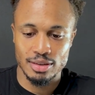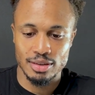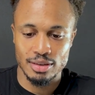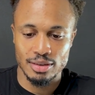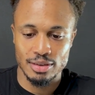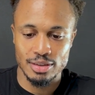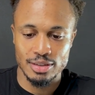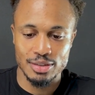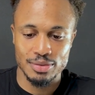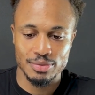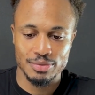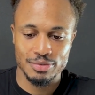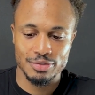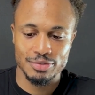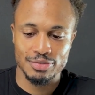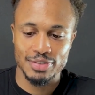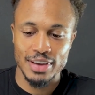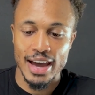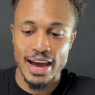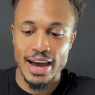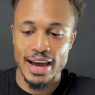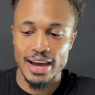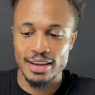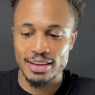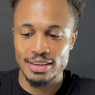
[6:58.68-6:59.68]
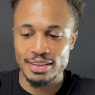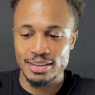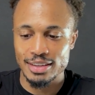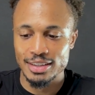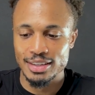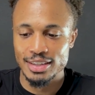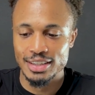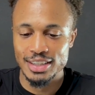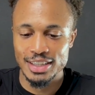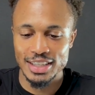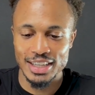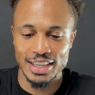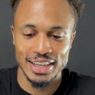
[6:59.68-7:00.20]
it's fat.
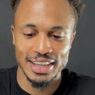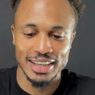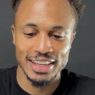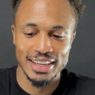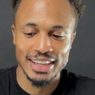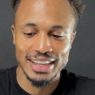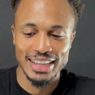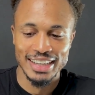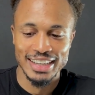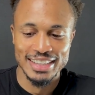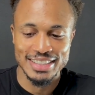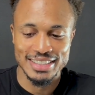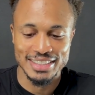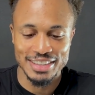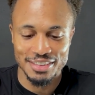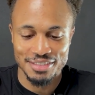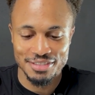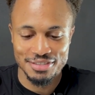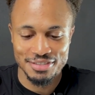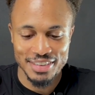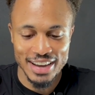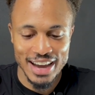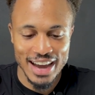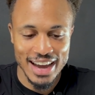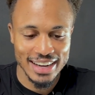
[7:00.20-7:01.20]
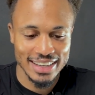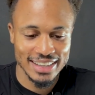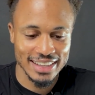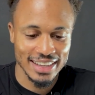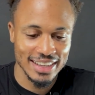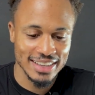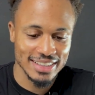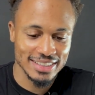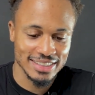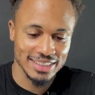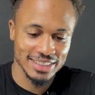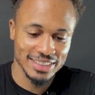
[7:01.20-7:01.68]
It's a fat case. It